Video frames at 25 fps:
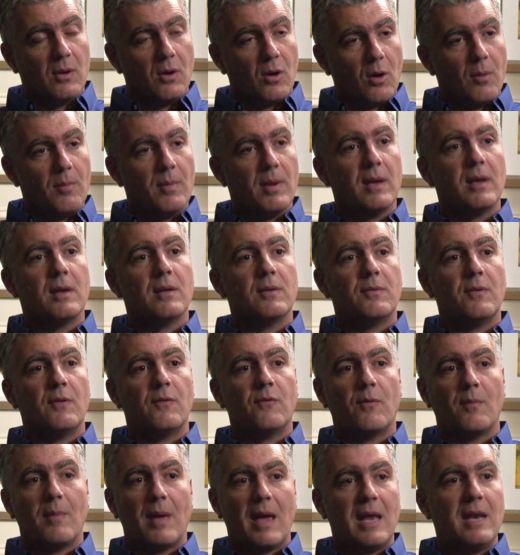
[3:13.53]
omega three
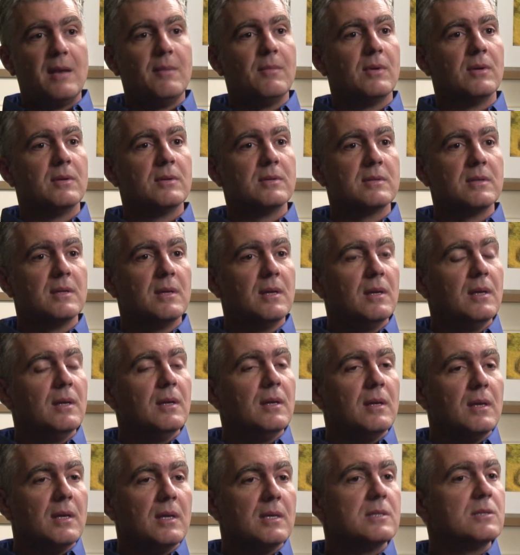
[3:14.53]
from animals
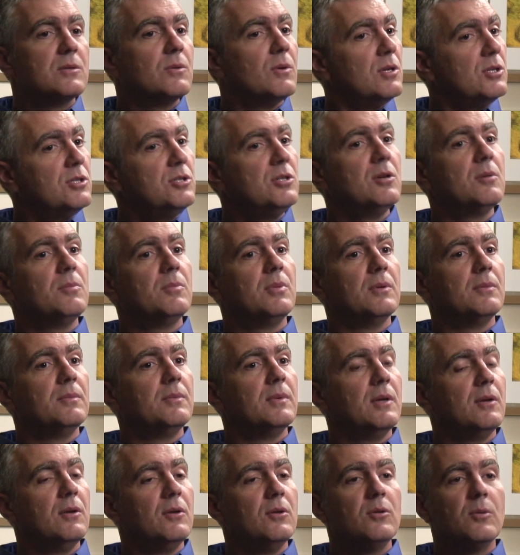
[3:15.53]
is questionable.
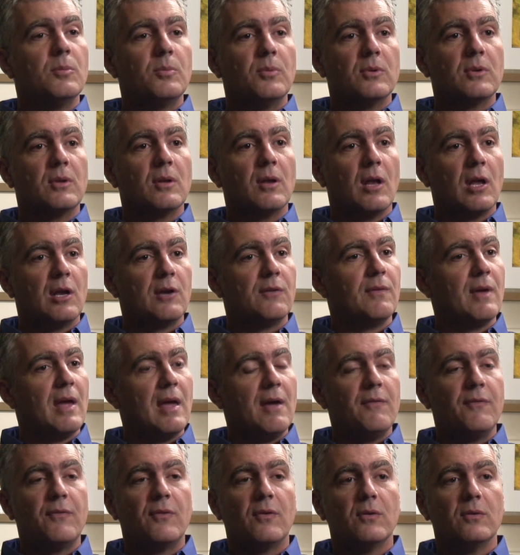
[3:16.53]
You need to put a lot of
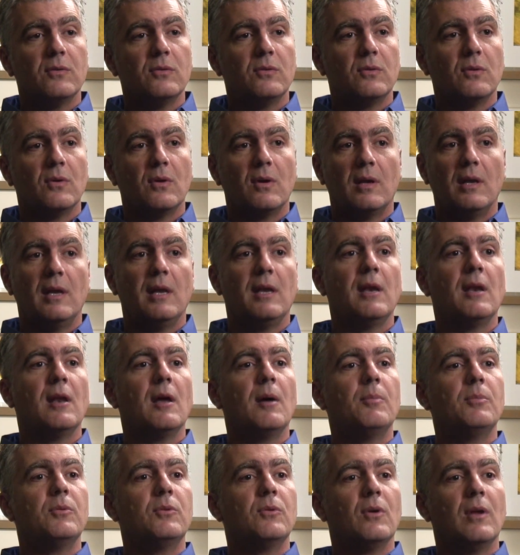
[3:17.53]
effort to clean it
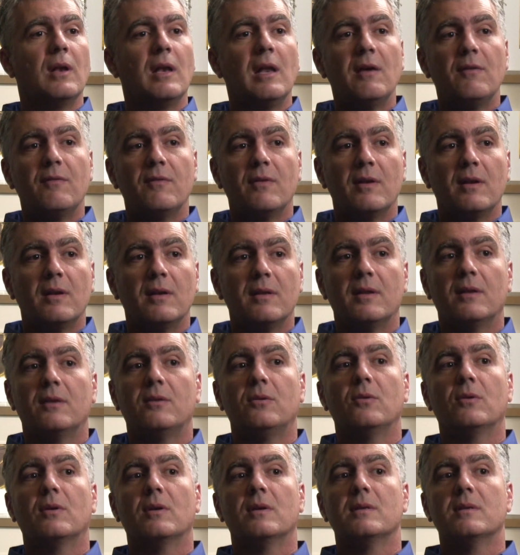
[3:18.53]
up to a level that
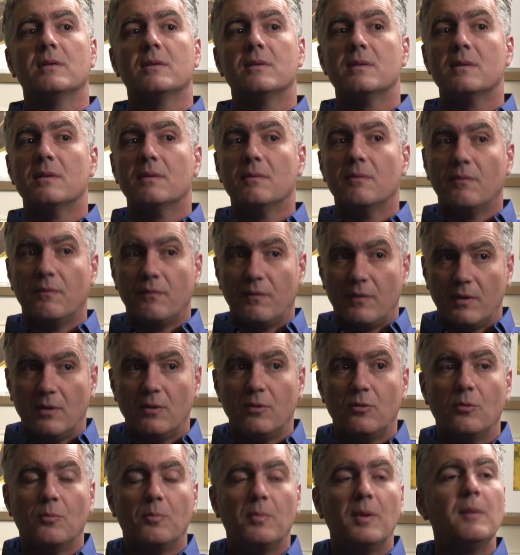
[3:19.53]
you can feed
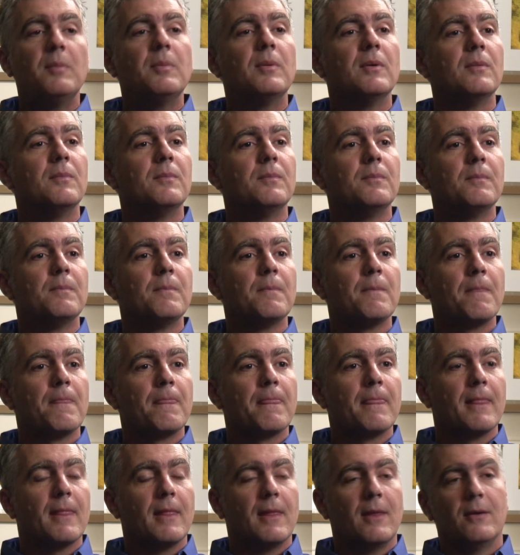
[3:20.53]
it to people,
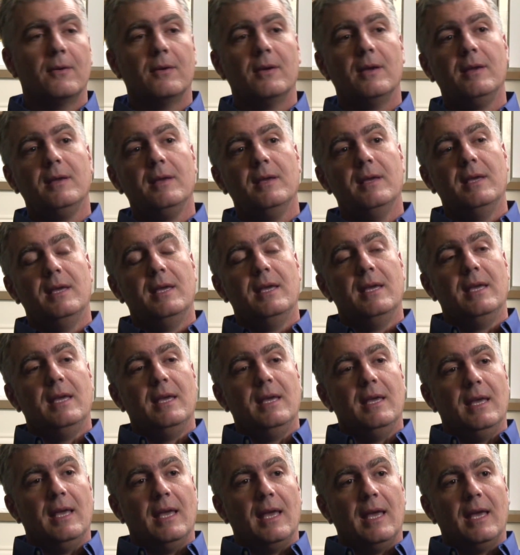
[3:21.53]
okay?
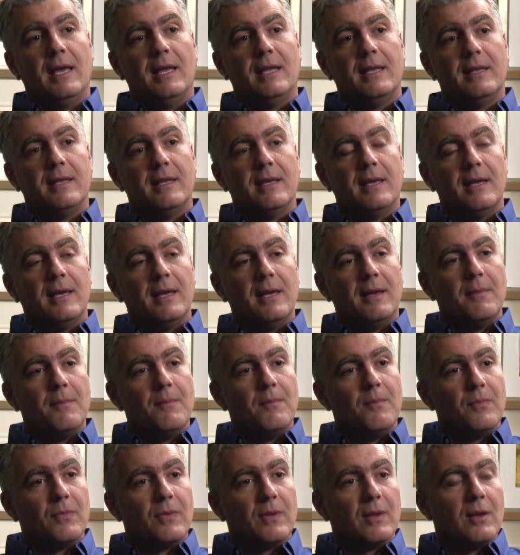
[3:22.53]
And,
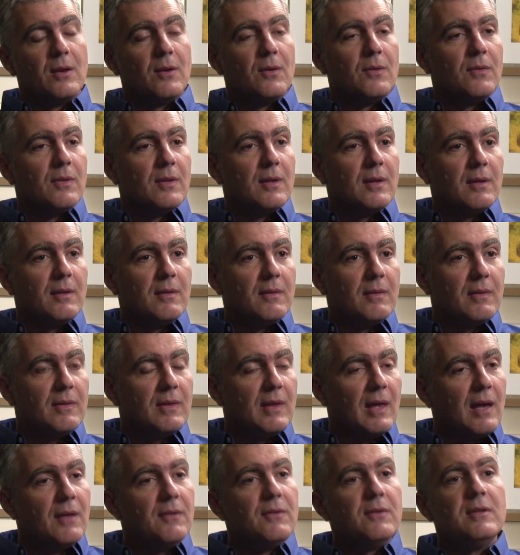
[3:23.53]
um, you know, the,
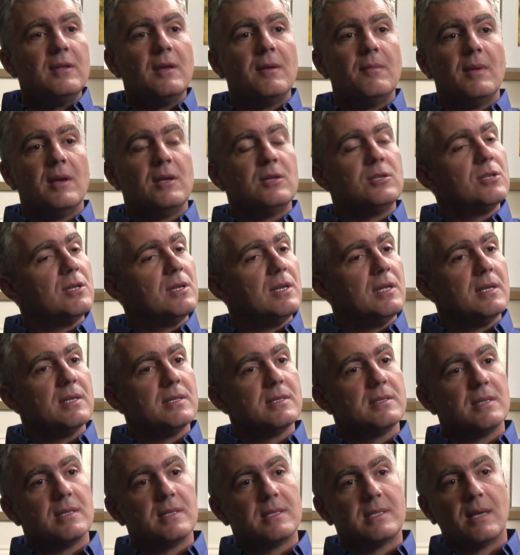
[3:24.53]
the other dimension
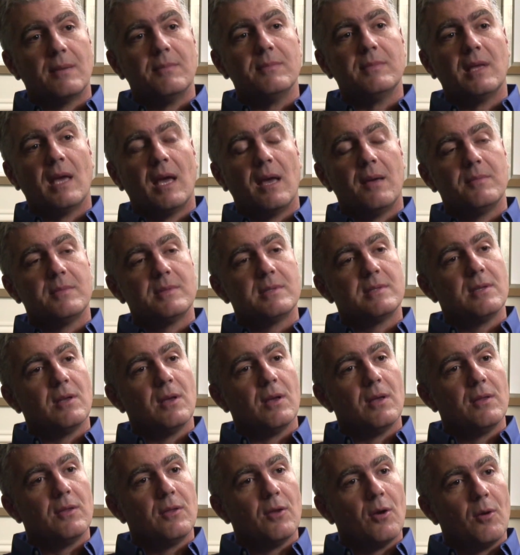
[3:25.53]
is that sometimes the,
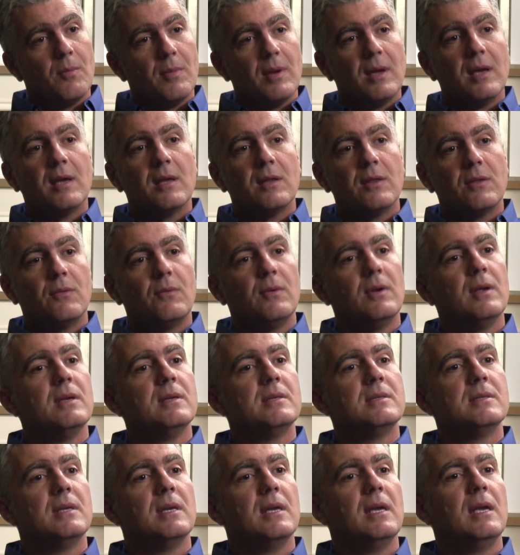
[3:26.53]
the omega
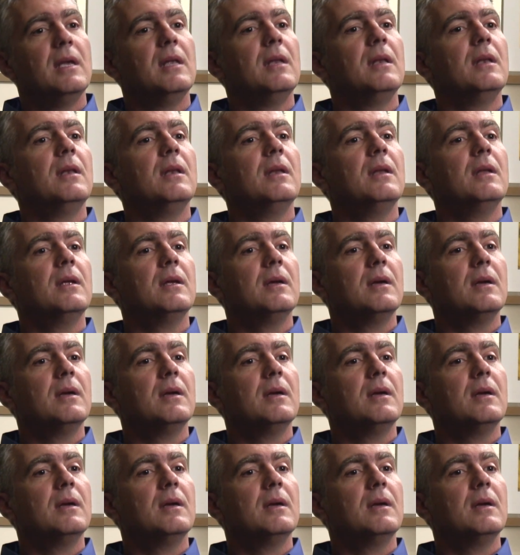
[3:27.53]
threes in